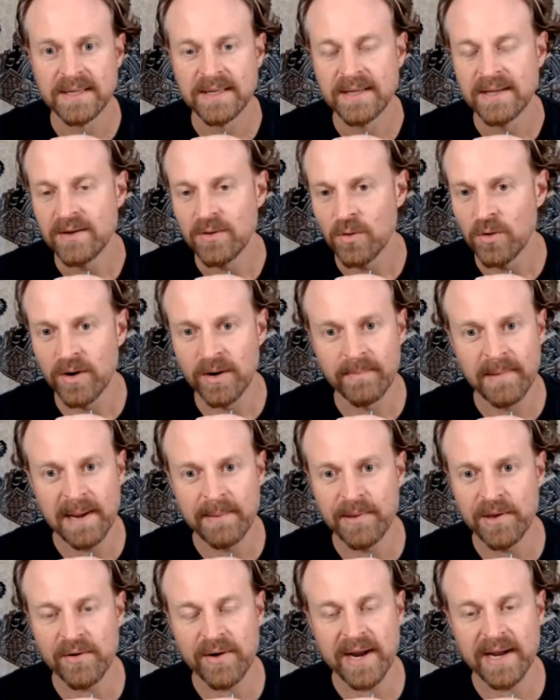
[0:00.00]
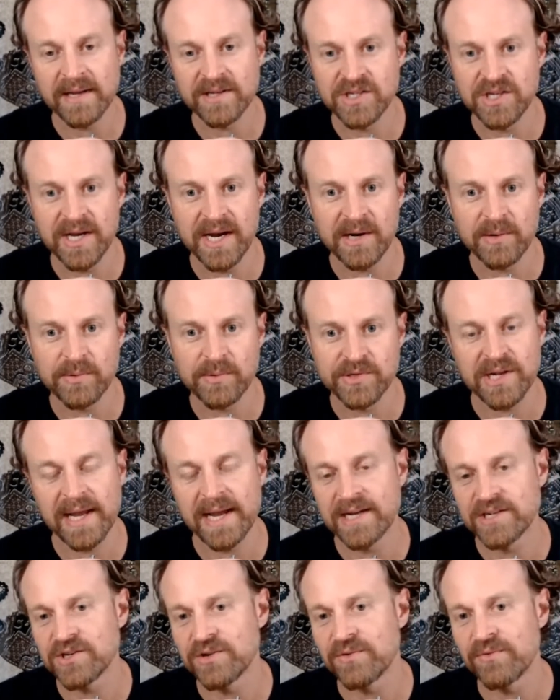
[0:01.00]
Or maybe you're Angus Young or
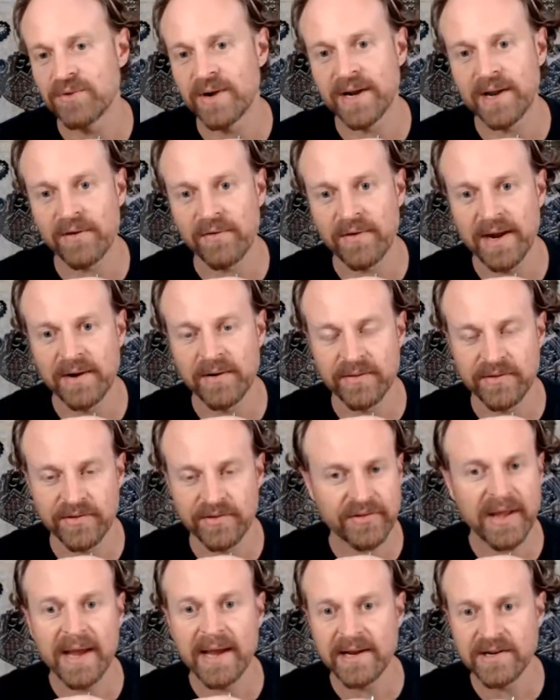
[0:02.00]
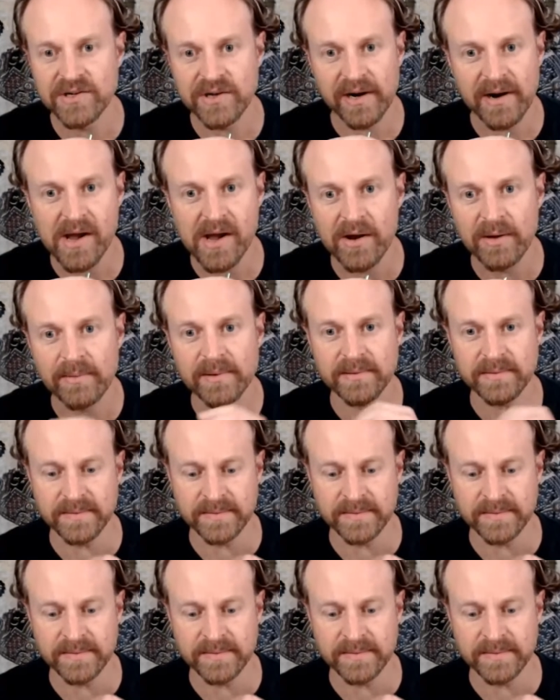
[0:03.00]
Slash and running around on the stage. I don't know.